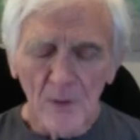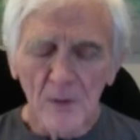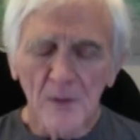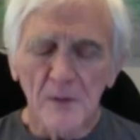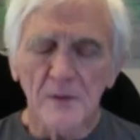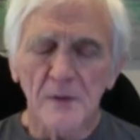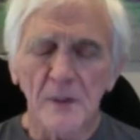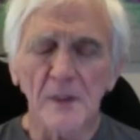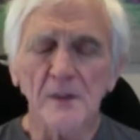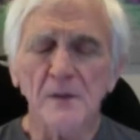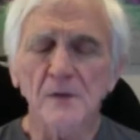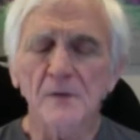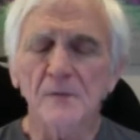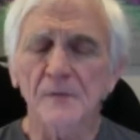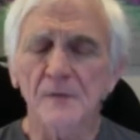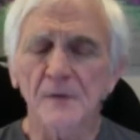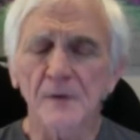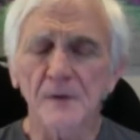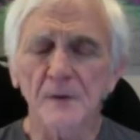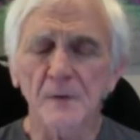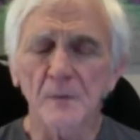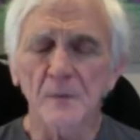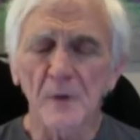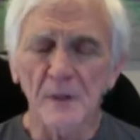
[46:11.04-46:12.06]
thank you for
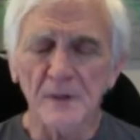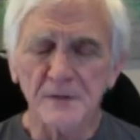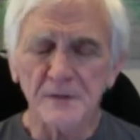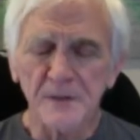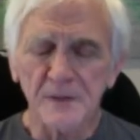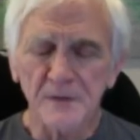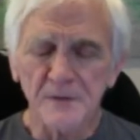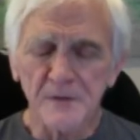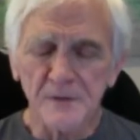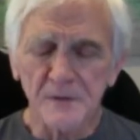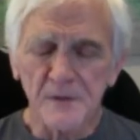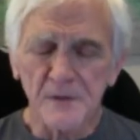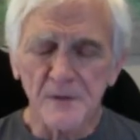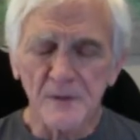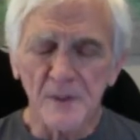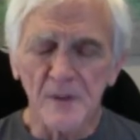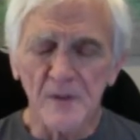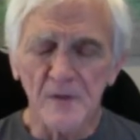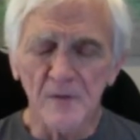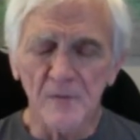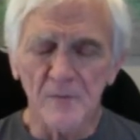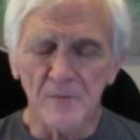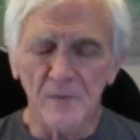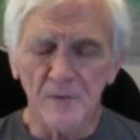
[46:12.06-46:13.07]
your blessings. Thank
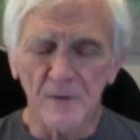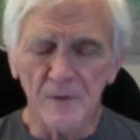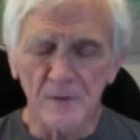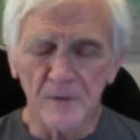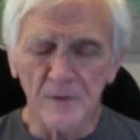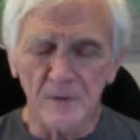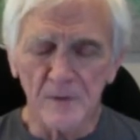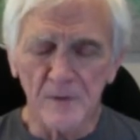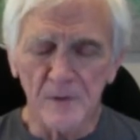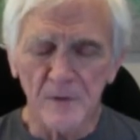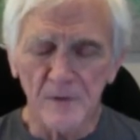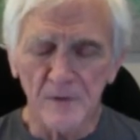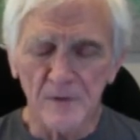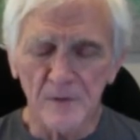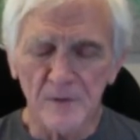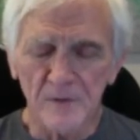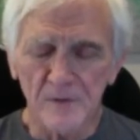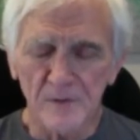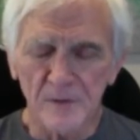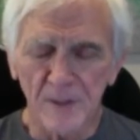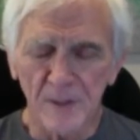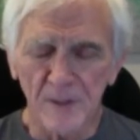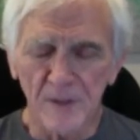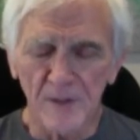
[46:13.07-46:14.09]
you for your
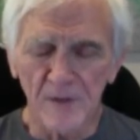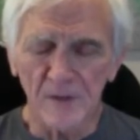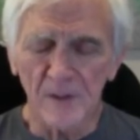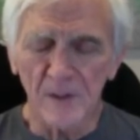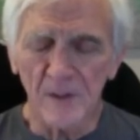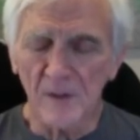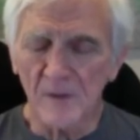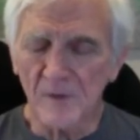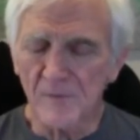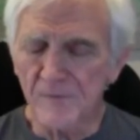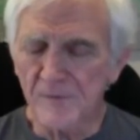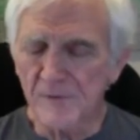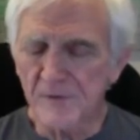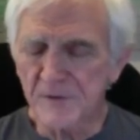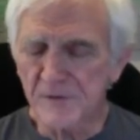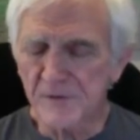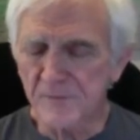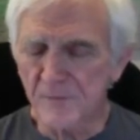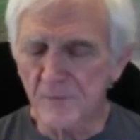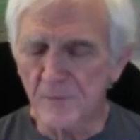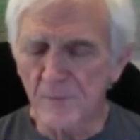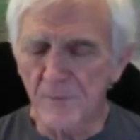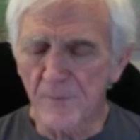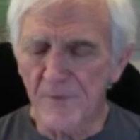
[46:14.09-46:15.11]
taking care of us,
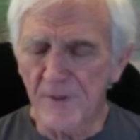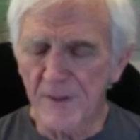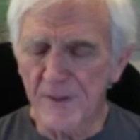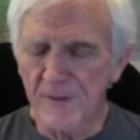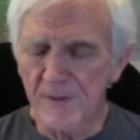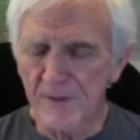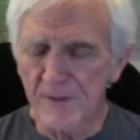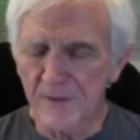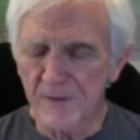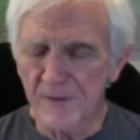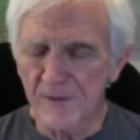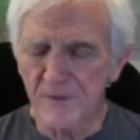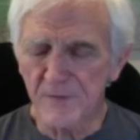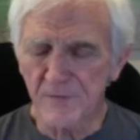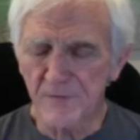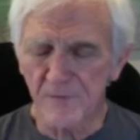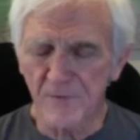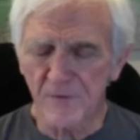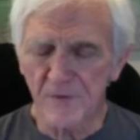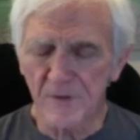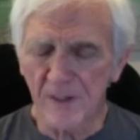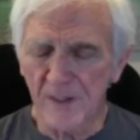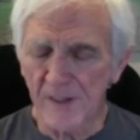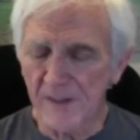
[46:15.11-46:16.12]
for reminding us,
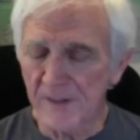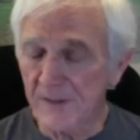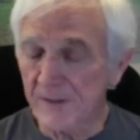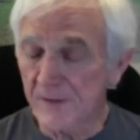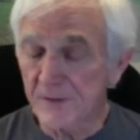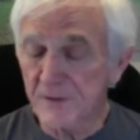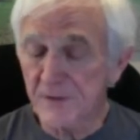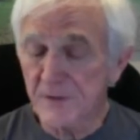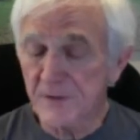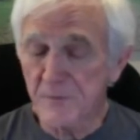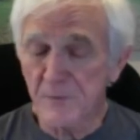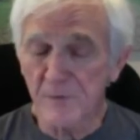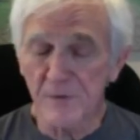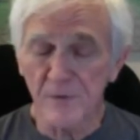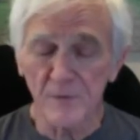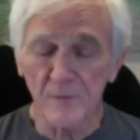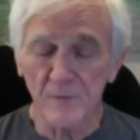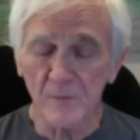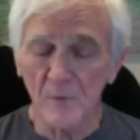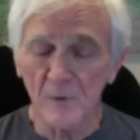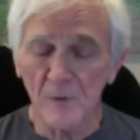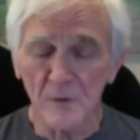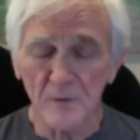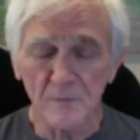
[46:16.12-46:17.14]
for guiding us, whether
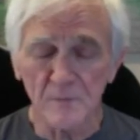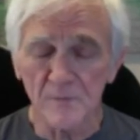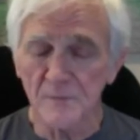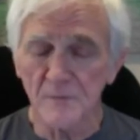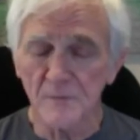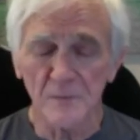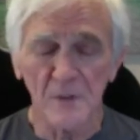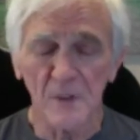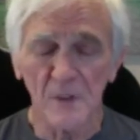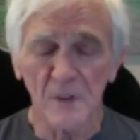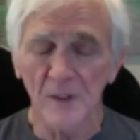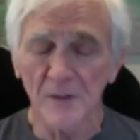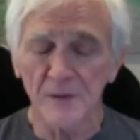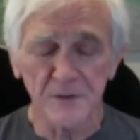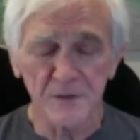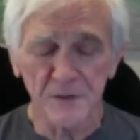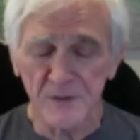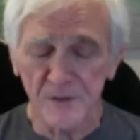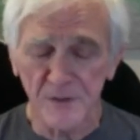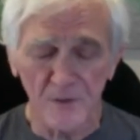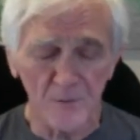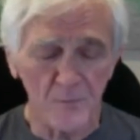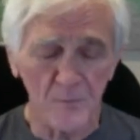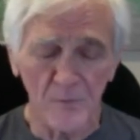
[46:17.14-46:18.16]
we're
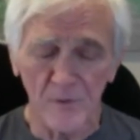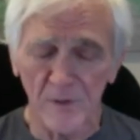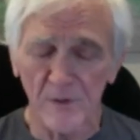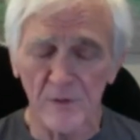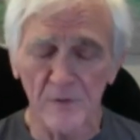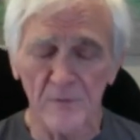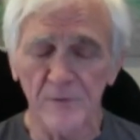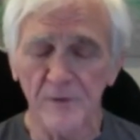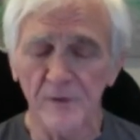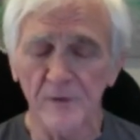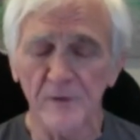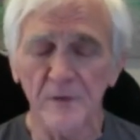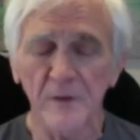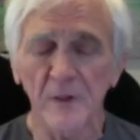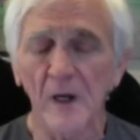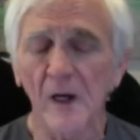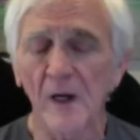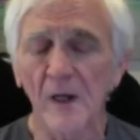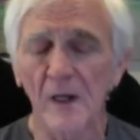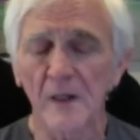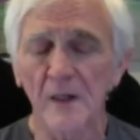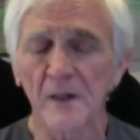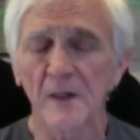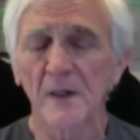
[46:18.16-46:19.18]
consciously aware of it or
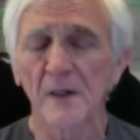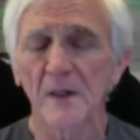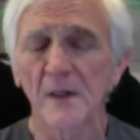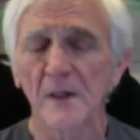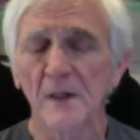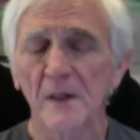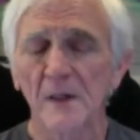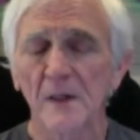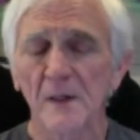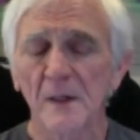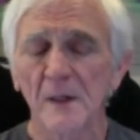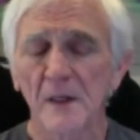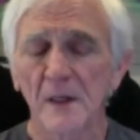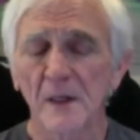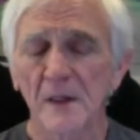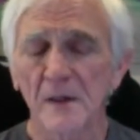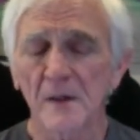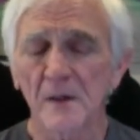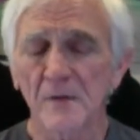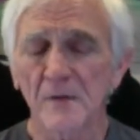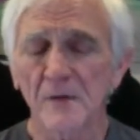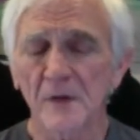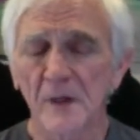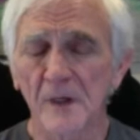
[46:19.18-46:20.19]
not, at
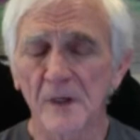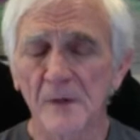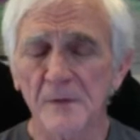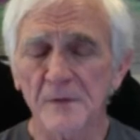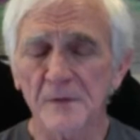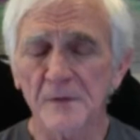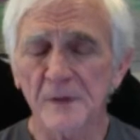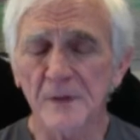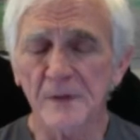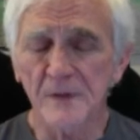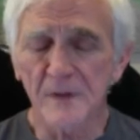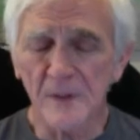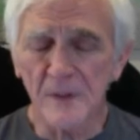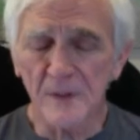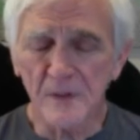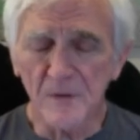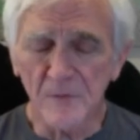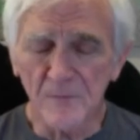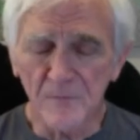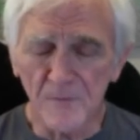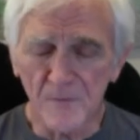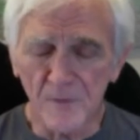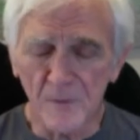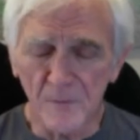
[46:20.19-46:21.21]
all times. And I thank you
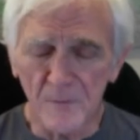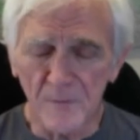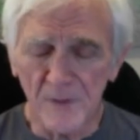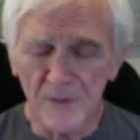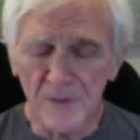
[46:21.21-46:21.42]
for a